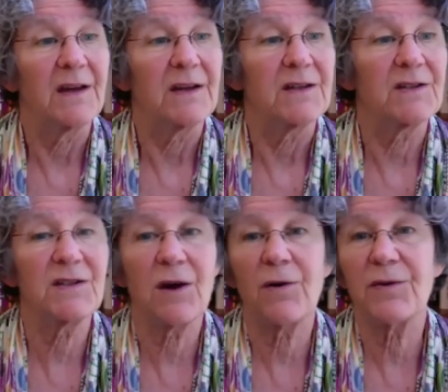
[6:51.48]

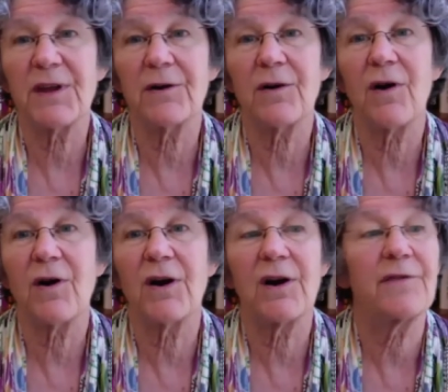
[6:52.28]
So there
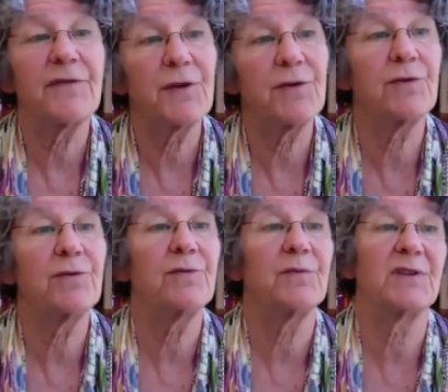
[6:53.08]
are a
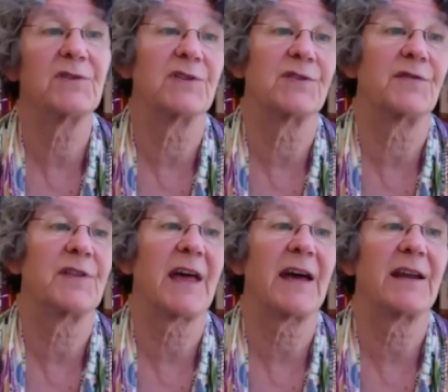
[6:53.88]
few reasons
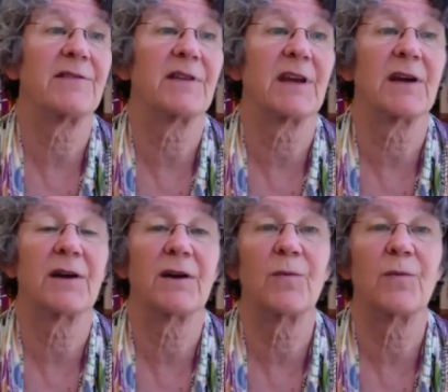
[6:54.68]
for that, I think.